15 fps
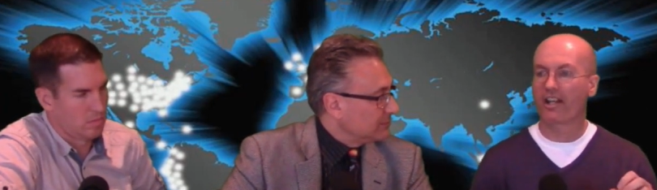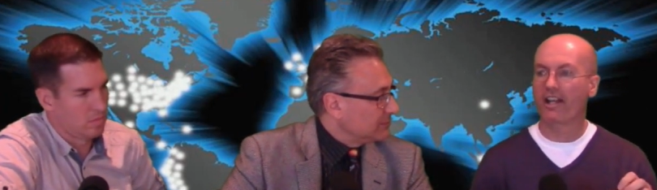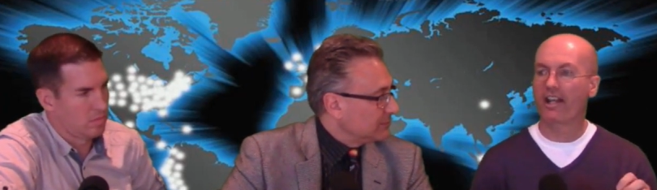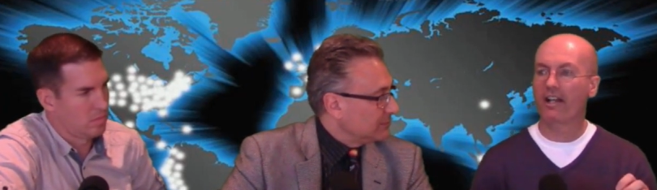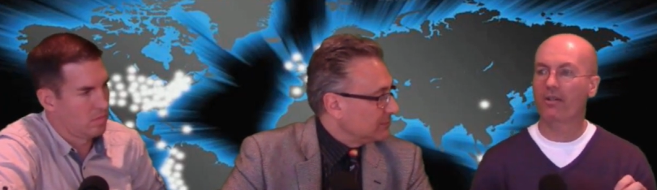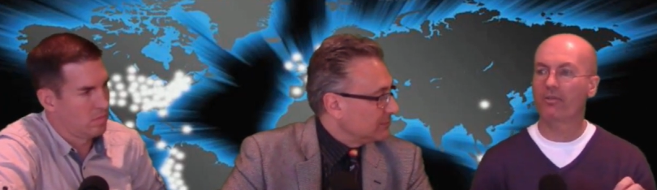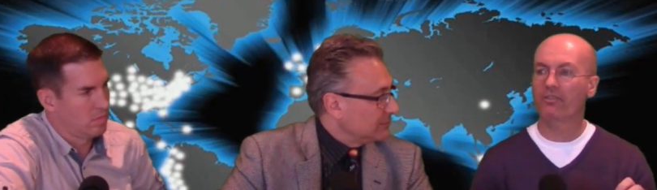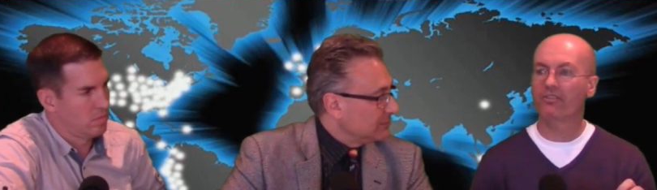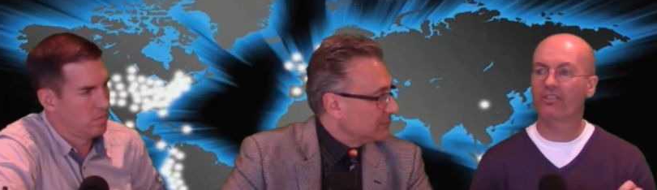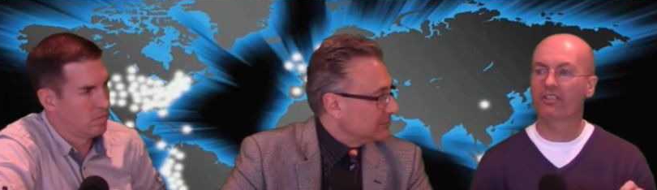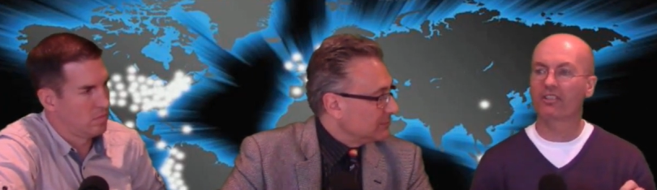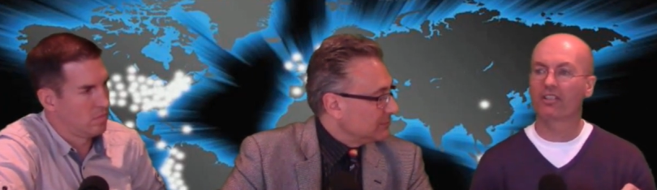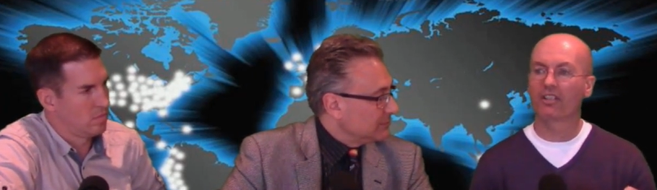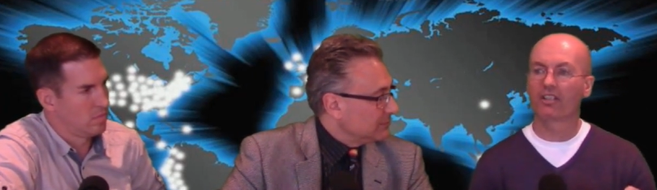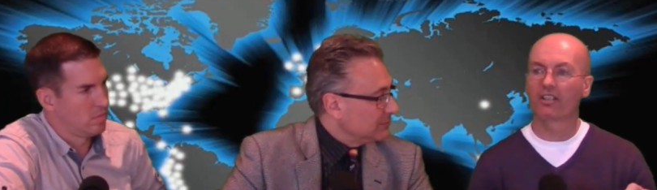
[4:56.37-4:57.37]
Speaker 1: How is it,
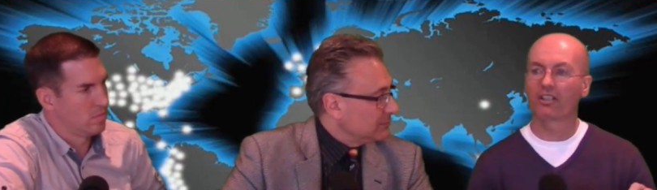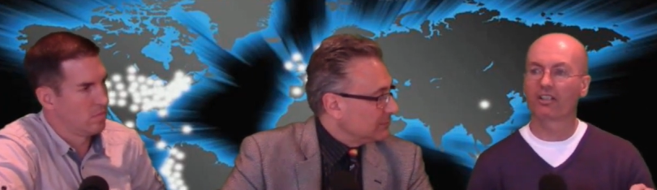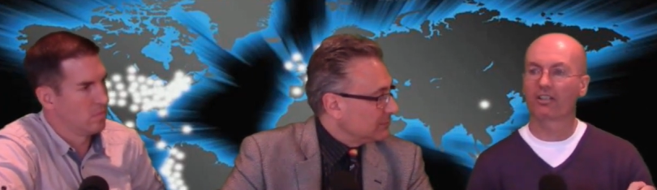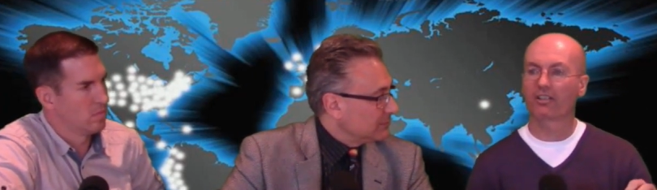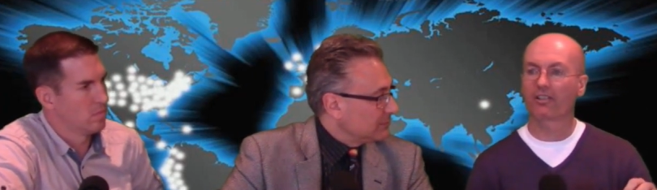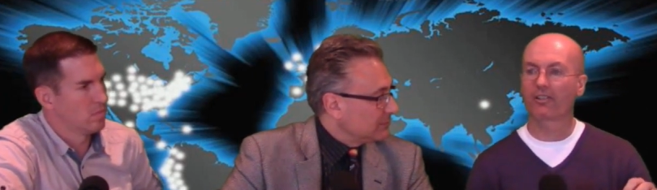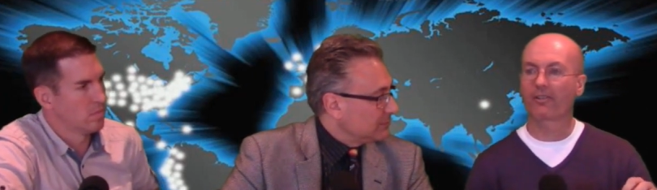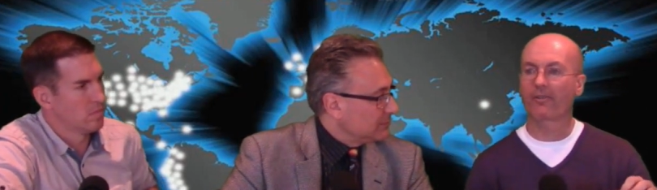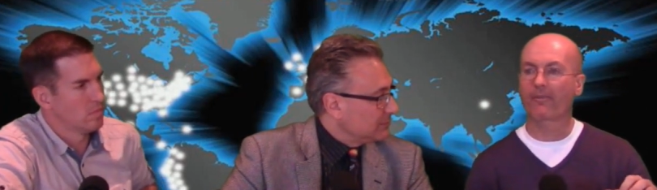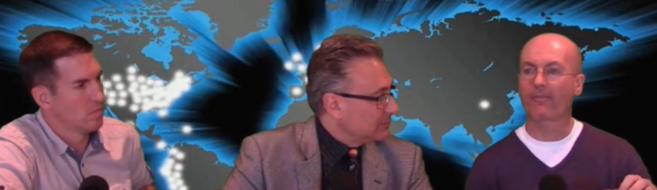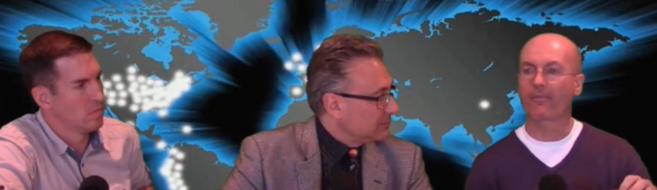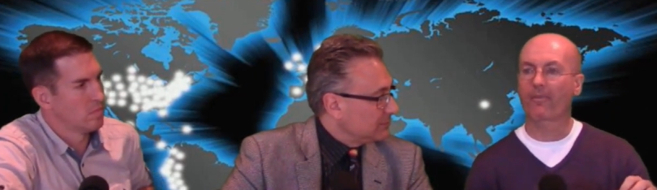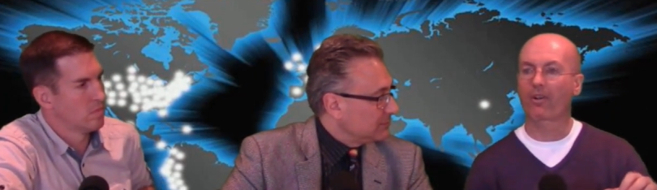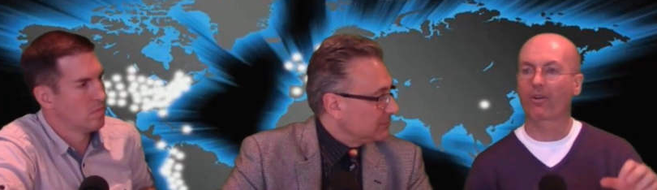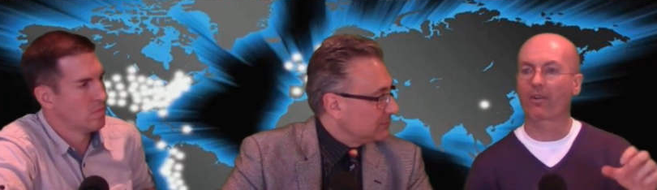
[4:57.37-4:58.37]

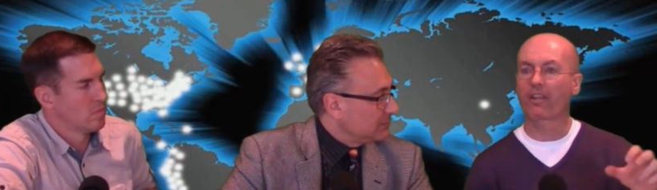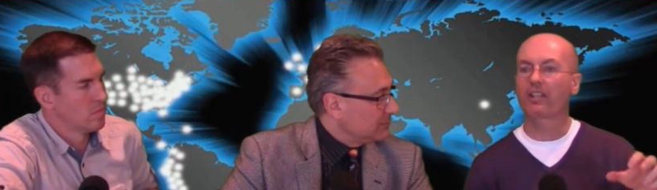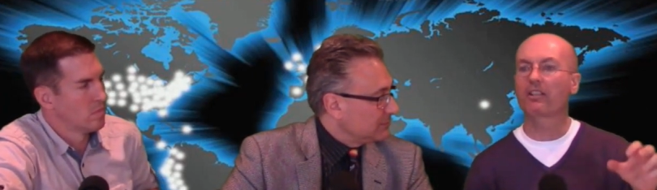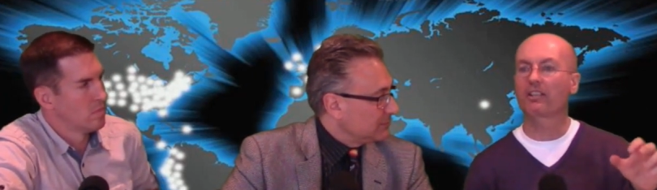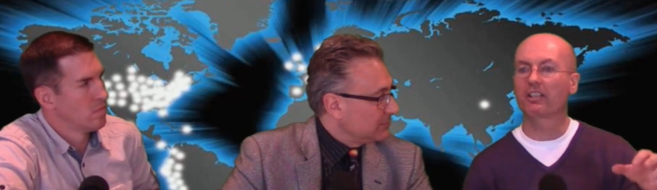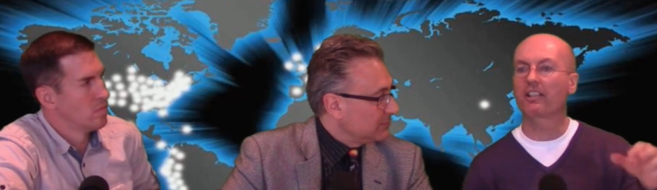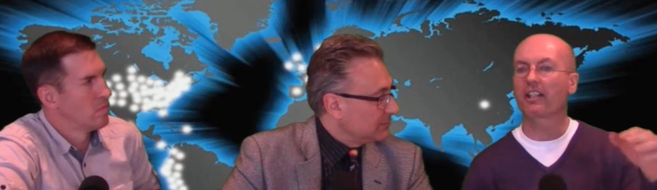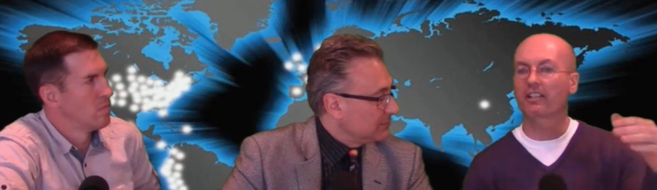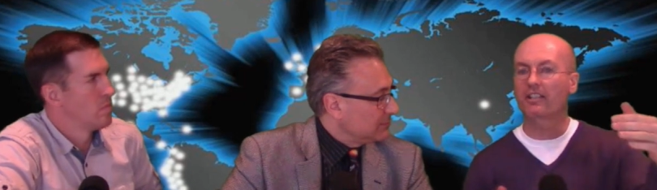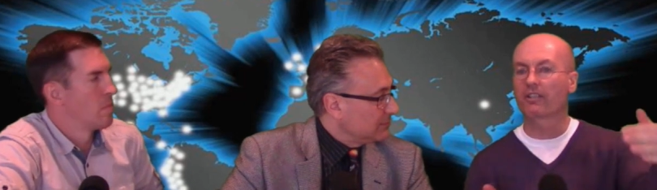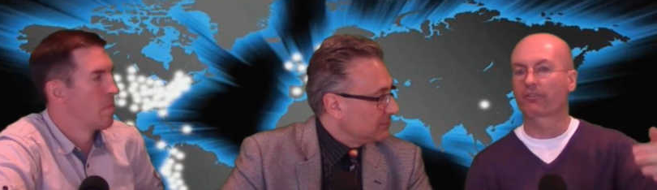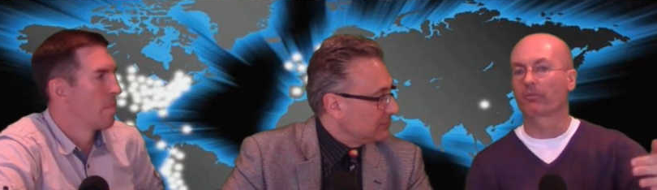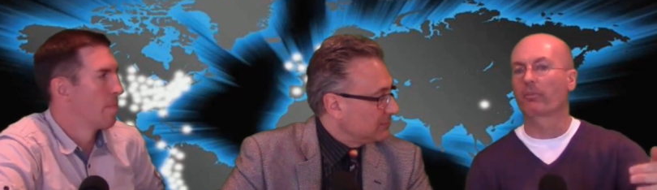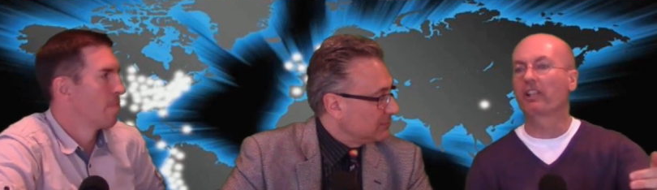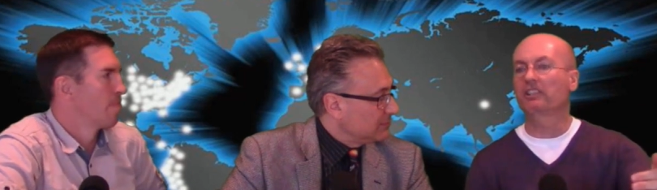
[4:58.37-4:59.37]
are they going to get the
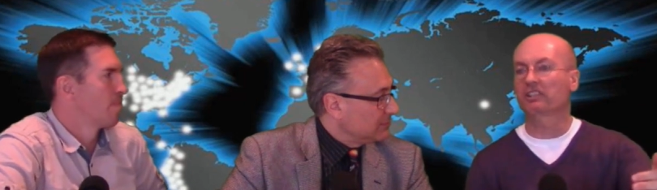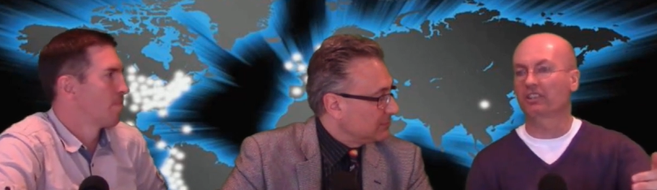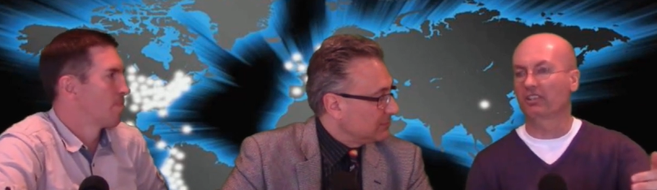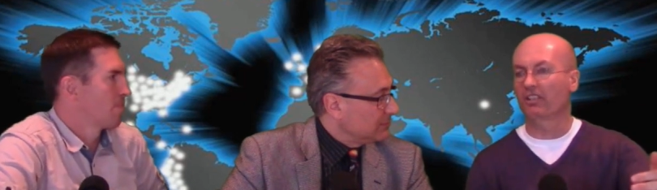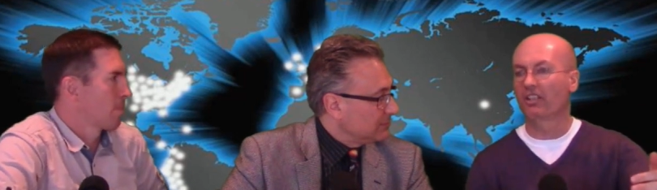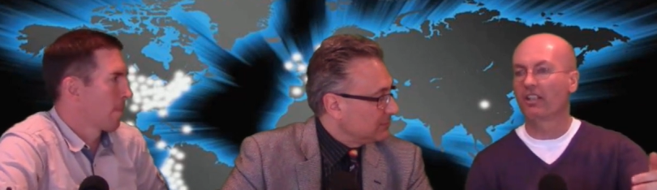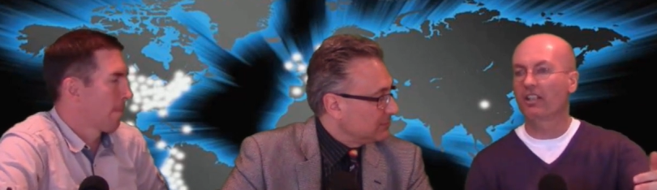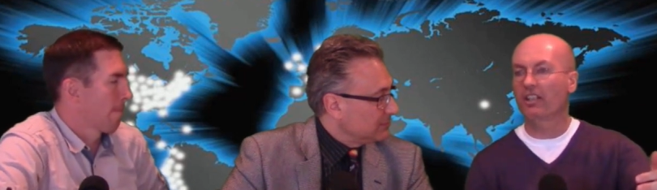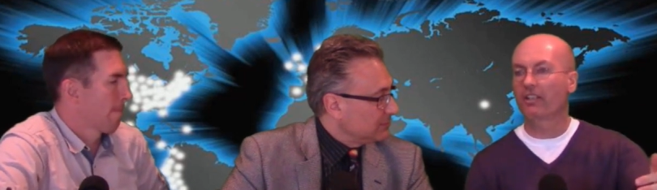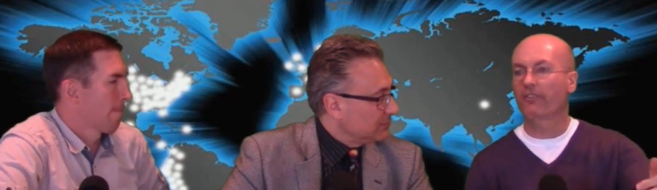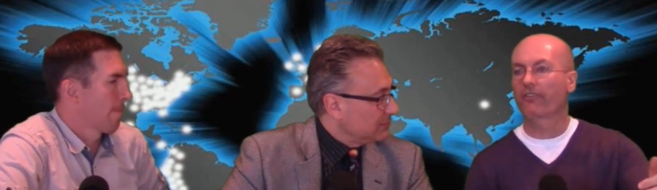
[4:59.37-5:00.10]
information if